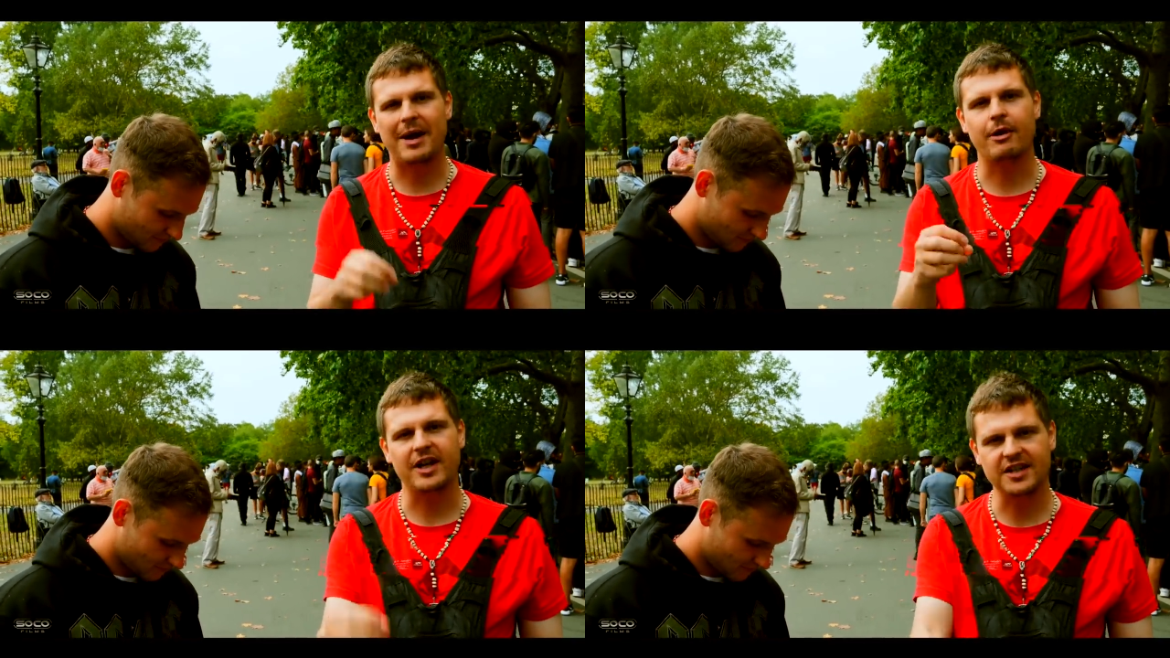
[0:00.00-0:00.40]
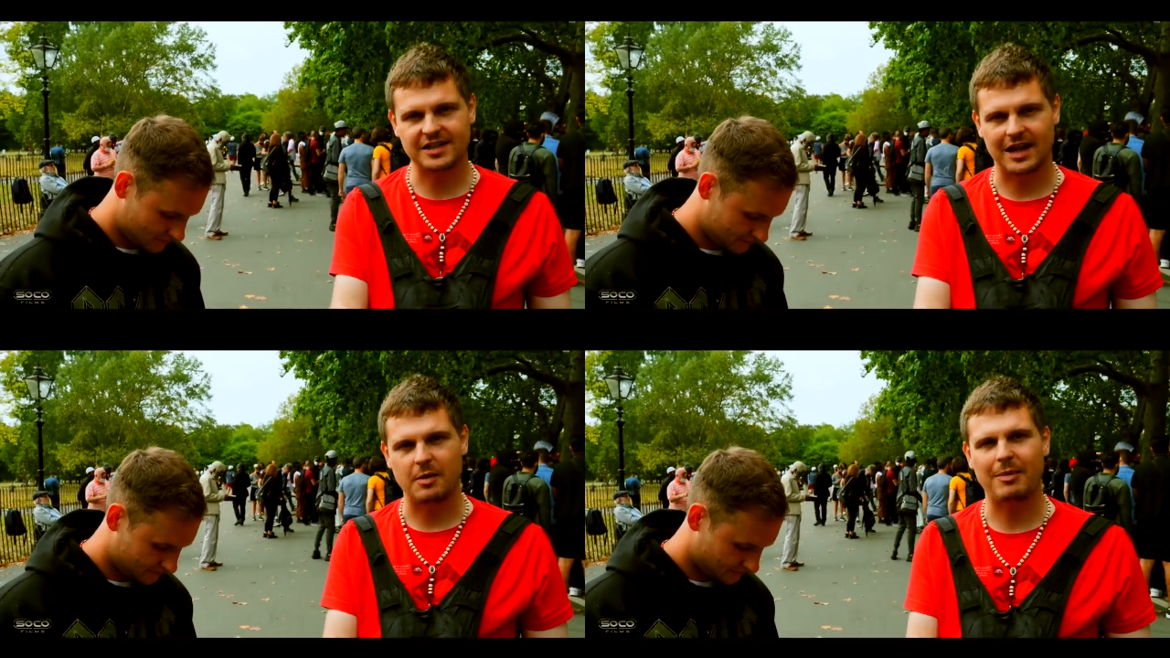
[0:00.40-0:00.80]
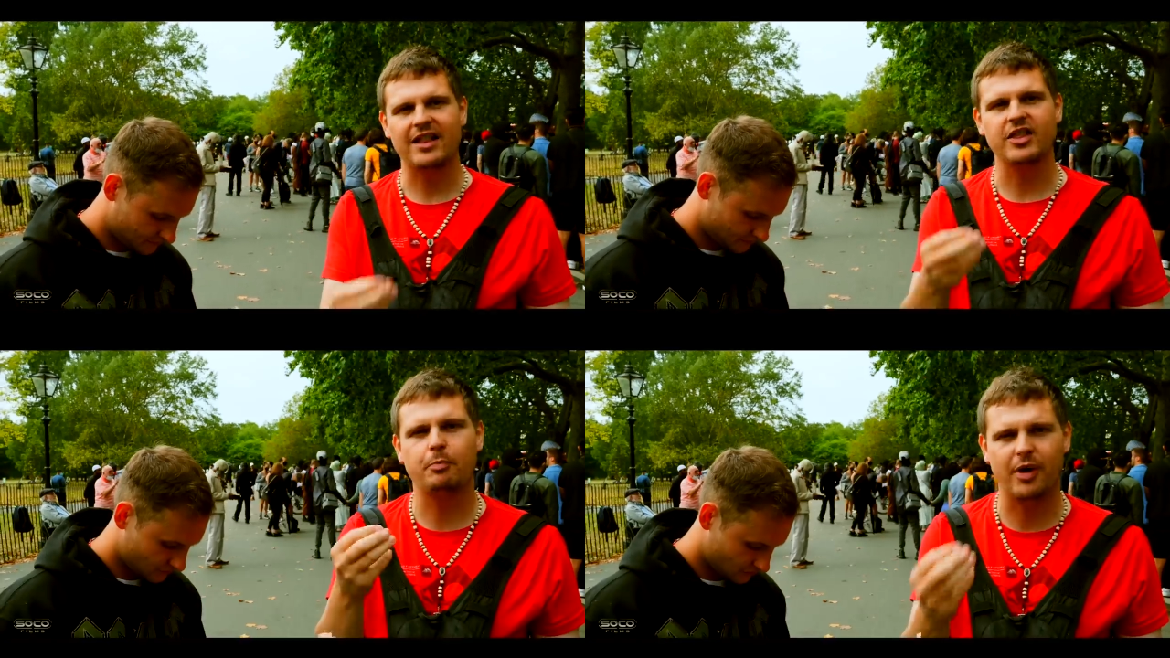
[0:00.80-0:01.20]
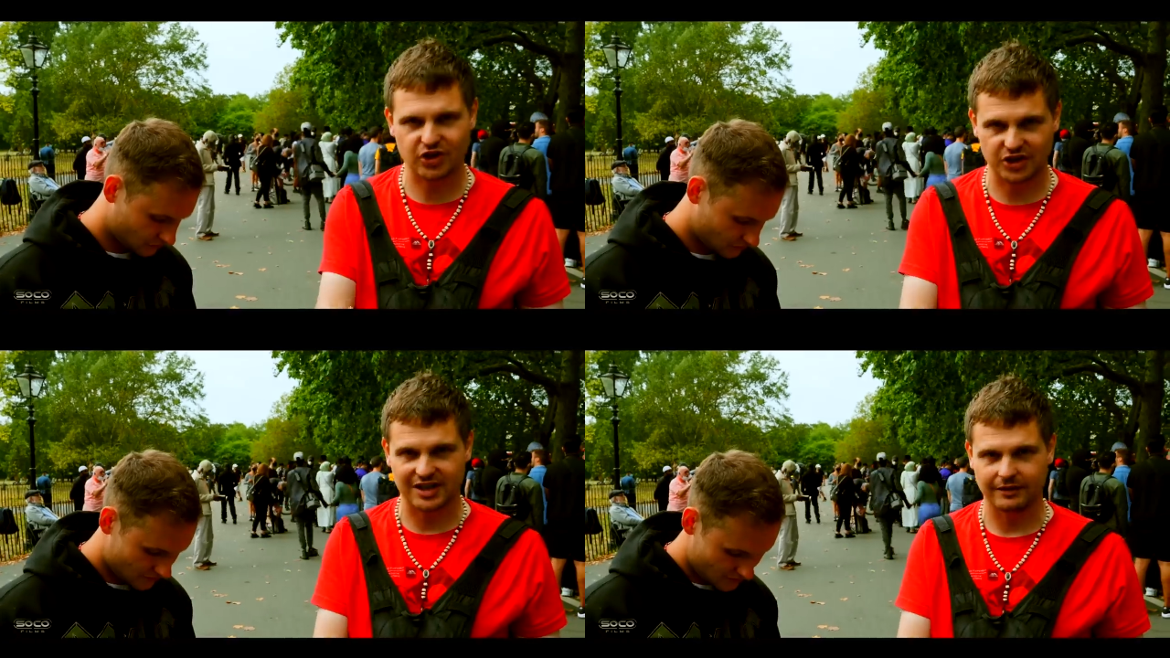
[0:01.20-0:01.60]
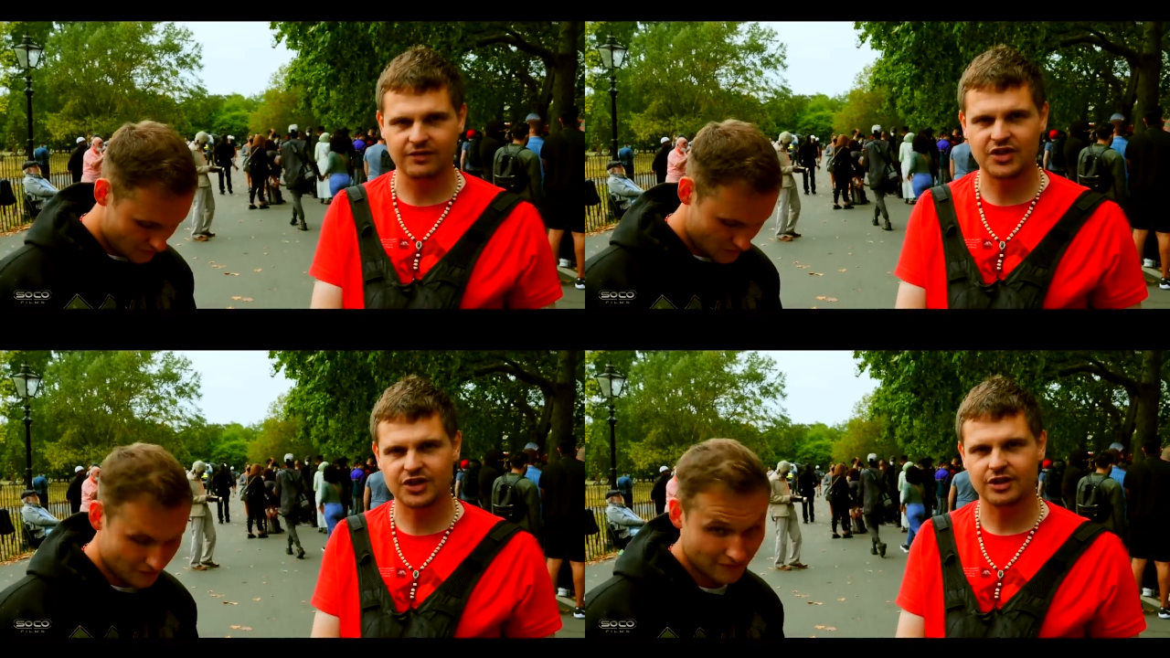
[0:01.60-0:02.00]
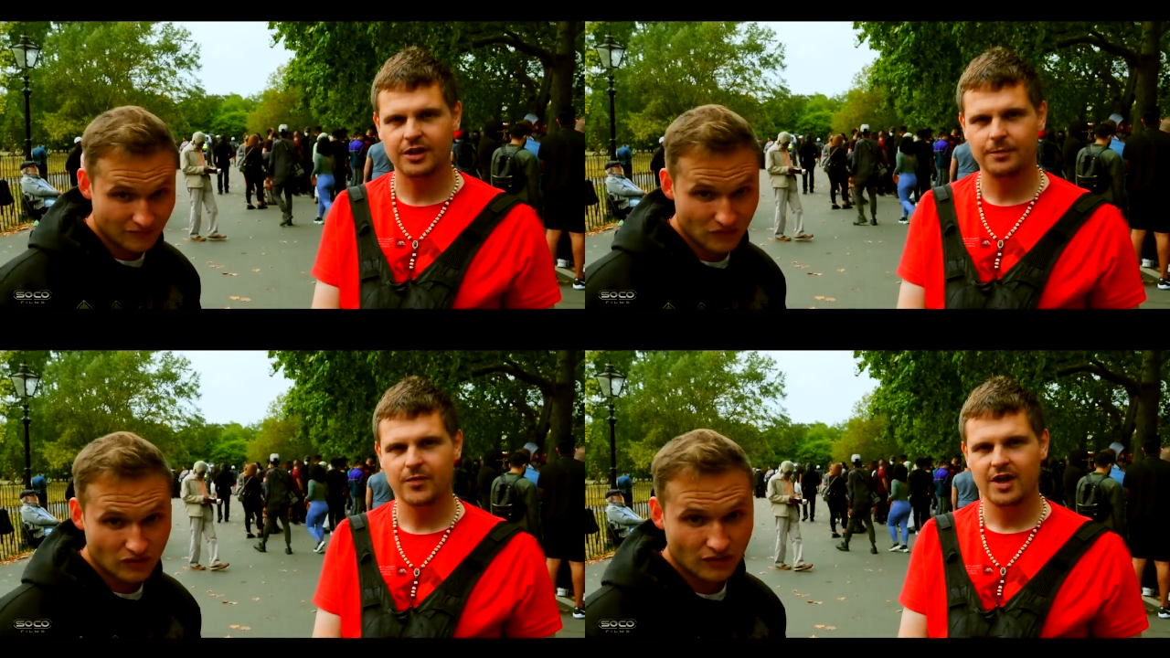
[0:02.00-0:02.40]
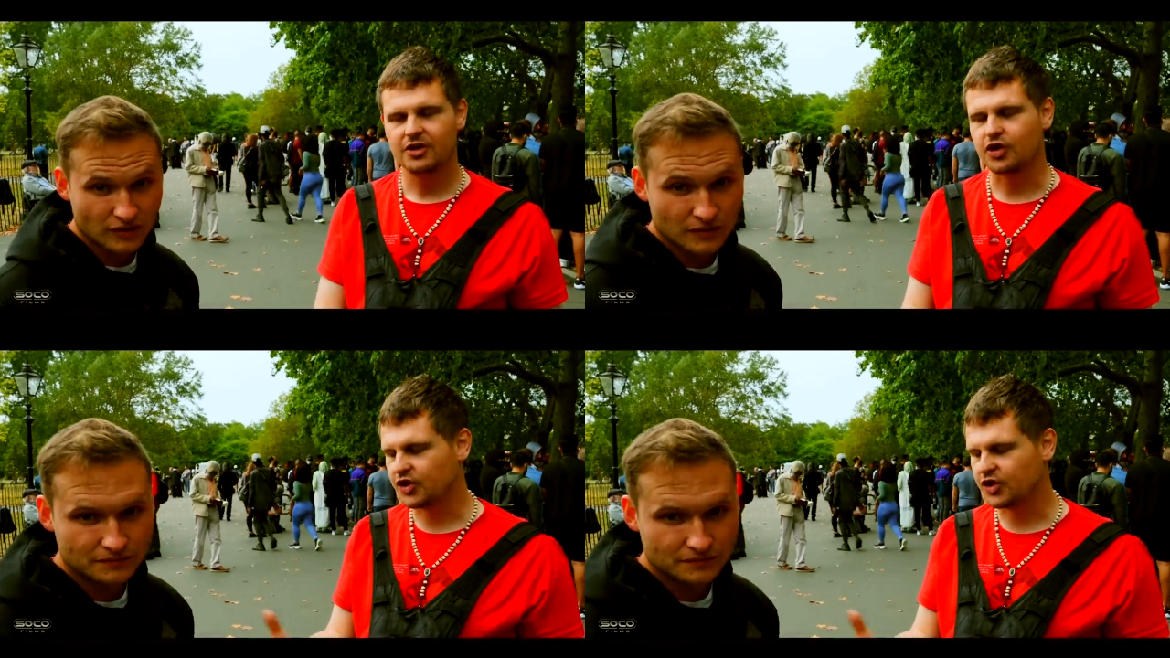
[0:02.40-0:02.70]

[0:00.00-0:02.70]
Speaker 1: about Islam, about the positives, so,